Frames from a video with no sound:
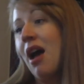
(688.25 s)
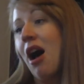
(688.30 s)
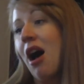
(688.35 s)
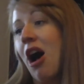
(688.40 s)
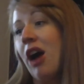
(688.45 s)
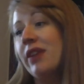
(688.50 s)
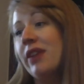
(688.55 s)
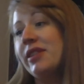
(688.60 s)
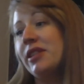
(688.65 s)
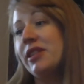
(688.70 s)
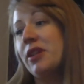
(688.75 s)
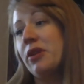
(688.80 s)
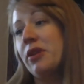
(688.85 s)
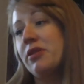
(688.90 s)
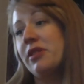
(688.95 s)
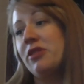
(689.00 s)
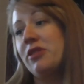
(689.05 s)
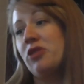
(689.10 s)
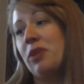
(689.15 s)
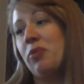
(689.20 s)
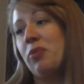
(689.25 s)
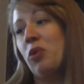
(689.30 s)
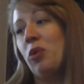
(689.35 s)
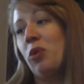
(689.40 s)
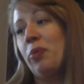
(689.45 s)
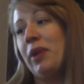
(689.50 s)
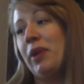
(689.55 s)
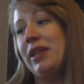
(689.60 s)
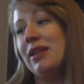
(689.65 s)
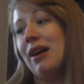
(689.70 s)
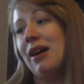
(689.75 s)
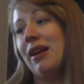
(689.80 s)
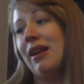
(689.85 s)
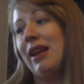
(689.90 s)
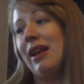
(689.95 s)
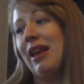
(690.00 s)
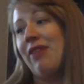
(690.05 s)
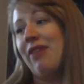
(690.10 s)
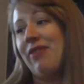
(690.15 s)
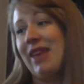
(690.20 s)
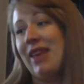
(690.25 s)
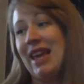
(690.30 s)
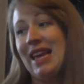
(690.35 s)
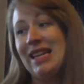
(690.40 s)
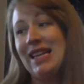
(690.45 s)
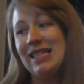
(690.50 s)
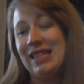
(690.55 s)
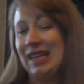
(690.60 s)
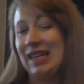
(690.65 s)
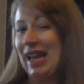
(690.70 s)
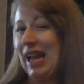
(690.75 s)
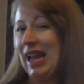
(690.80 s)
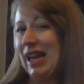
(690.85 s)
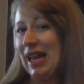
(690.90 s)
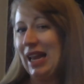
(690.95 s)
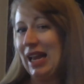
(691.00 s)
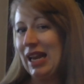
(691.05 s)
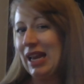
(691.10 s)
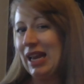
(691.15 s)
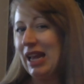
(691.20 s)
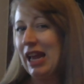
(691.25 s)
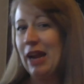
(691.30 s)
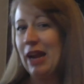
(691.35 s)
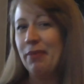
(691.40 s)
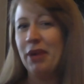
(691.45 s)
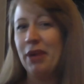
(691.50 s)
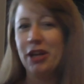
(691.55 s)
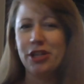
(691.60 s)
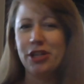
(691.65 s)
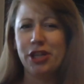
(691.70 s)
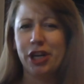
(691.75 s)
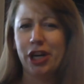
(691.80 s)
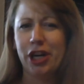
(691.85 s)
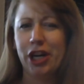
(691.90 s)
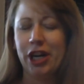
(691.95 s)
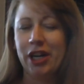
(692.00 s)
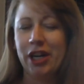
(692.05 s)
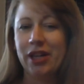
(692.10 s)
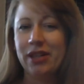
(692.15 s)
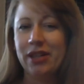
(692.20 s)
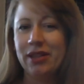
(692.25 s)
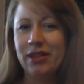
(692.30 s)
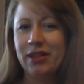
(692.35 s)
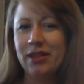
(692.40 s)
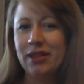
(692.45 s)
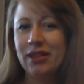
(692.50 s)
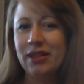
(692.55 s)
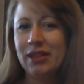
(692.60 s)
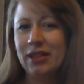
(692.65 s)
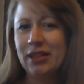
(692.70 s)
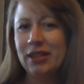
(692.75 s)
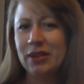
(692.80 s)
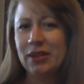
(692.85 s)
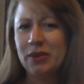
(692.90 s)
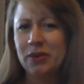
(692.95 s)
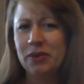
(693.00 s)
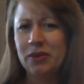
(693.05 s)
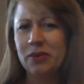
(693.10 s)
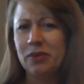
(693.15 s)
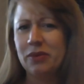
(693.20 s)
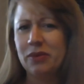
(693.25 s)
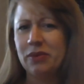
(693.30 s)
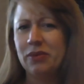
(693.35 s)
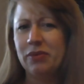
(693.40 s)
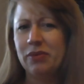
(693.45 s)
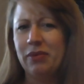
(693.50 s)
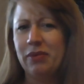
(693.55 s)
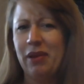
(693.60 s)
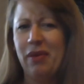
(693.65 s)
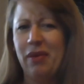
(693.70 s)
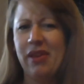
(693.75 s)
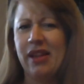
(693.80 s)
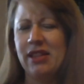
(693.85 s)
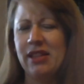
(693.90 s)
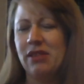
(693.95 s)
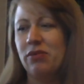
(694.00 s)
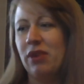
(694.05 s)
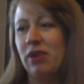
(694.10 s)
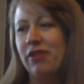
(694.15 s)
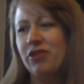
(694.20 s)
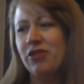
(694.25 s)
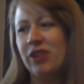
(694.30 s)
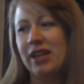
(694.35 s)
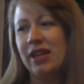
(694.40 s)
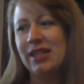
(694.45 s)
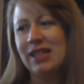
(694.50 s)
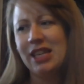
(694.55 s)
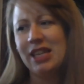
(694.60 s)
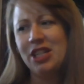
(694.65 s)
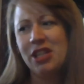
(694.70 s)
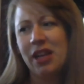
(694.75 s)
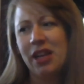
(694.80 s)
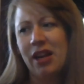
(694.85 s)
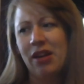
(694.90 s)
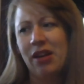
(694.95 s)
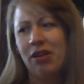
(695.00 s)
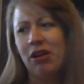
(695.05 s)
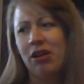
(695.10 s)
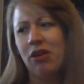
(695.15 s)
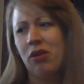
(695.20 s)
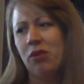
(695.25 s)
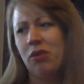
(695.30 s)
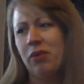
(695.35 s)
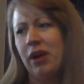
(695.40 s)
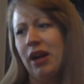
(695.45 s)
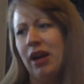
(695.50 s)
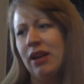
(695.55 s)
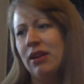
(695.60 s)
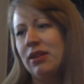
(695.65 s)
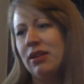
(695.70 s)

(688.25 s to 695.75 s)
Oxytocin drip will be done if indicated. And I'm not sure, maybe that's a rough translation or what.